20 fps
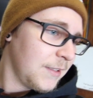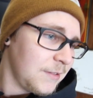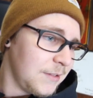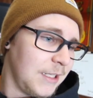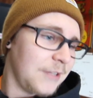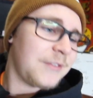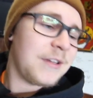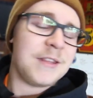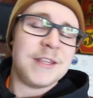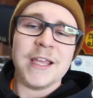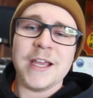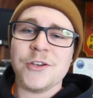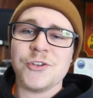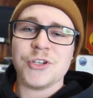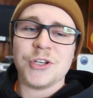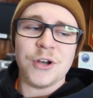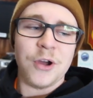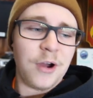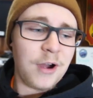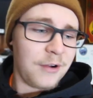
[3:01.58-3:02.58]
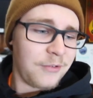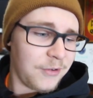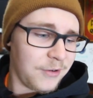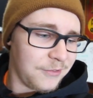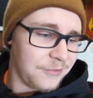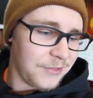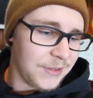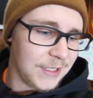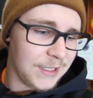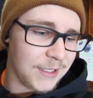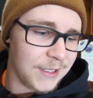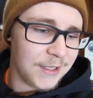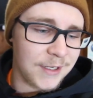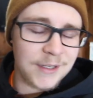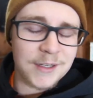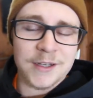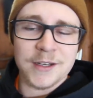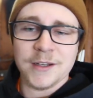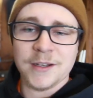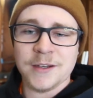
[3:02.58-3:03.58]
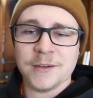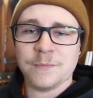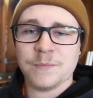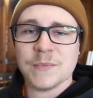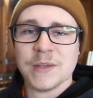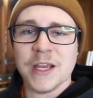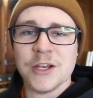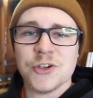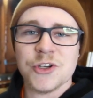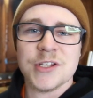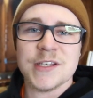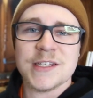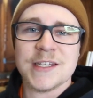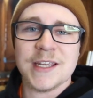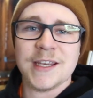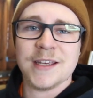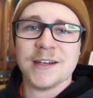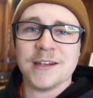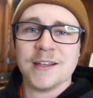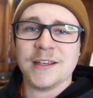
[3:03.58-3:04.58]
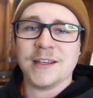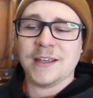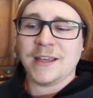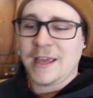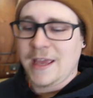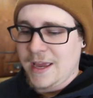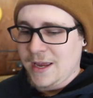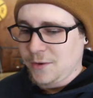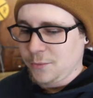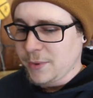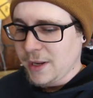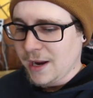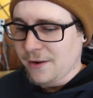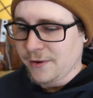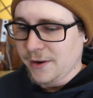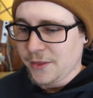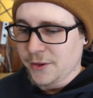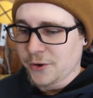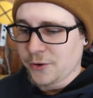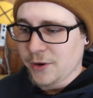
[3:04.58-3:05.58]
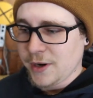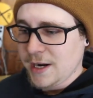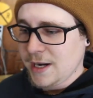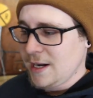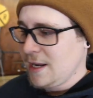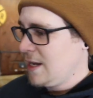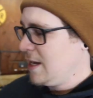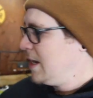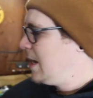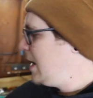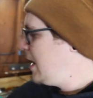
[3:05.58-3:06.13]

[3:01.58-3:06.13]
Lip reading: lifted the engine off of the engine stand and we have it on the crane.